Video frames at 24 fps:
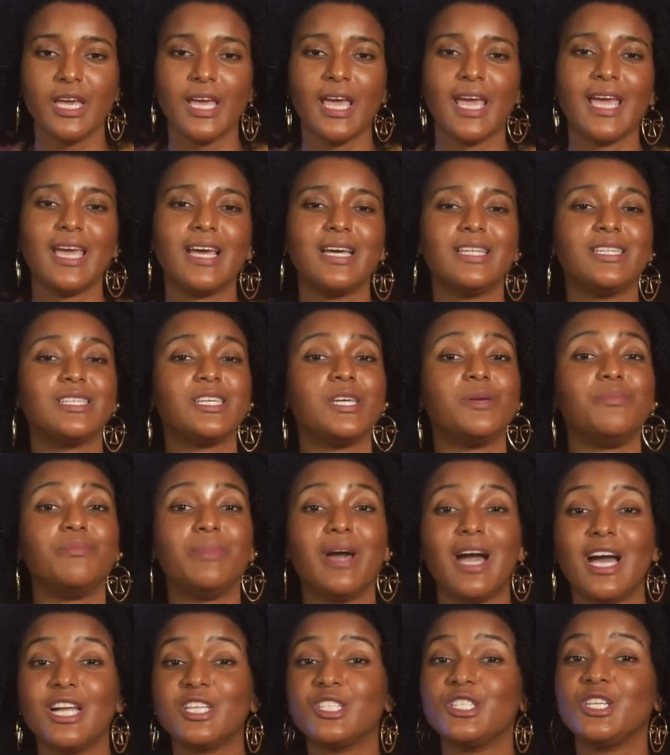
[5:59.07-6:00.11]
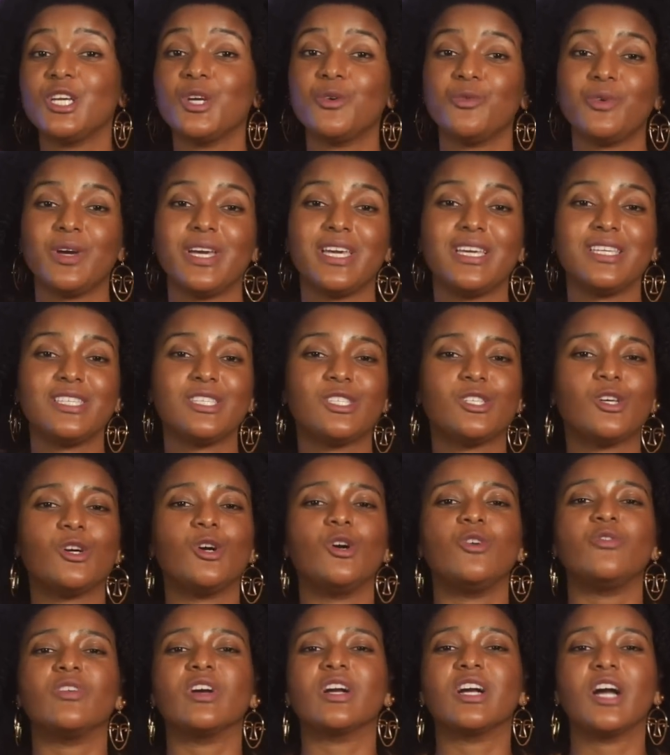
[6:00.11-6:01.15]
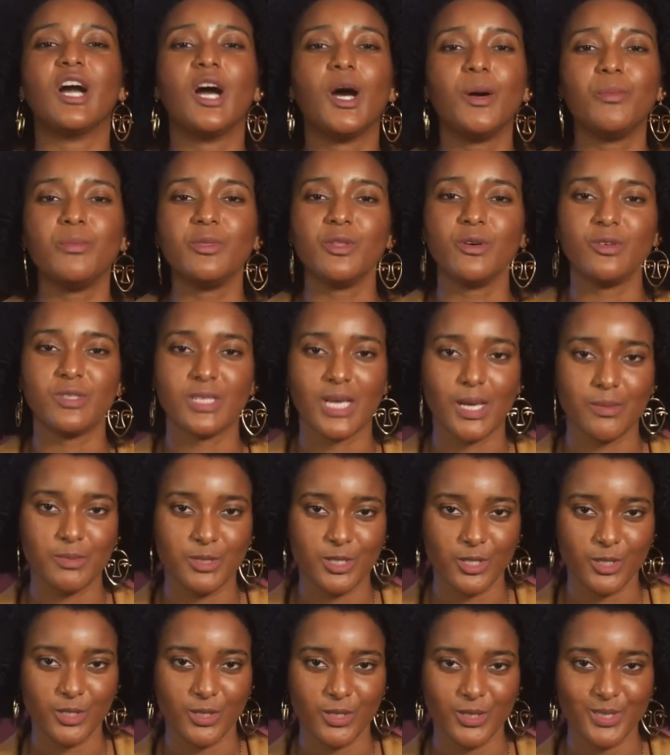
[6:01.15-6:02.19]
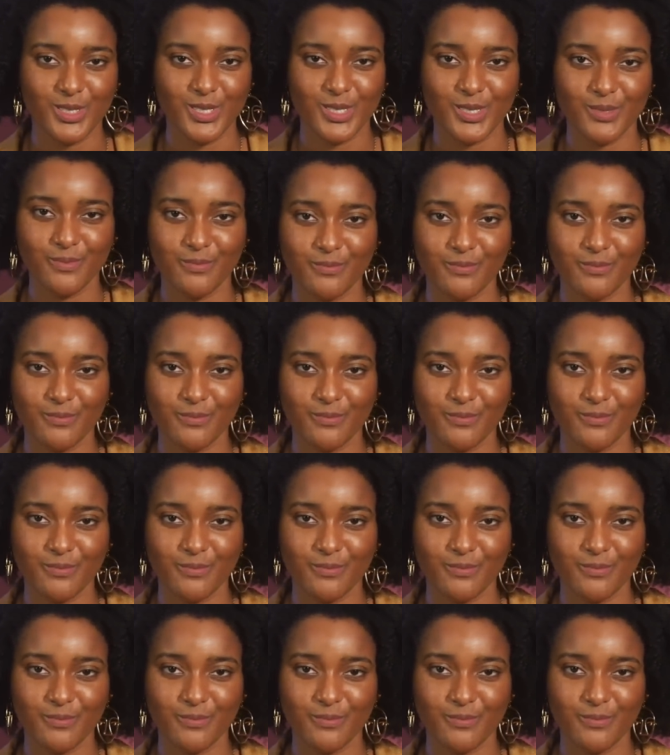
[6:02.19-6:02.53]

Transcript: and imagining ways to overcome those obstacles.